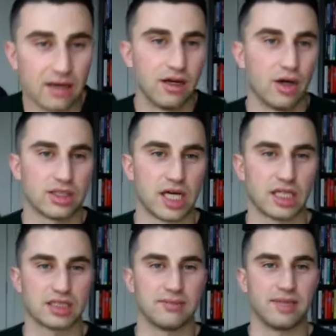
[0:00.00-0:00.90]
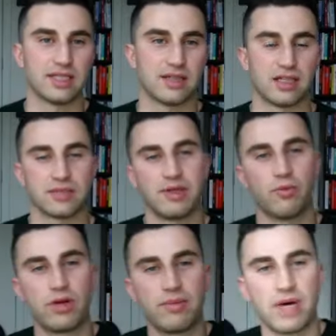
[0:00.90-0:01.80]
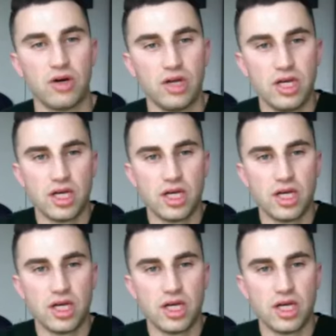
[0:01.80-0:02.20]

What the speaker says: no, it's awesome. That's awesome. And what about,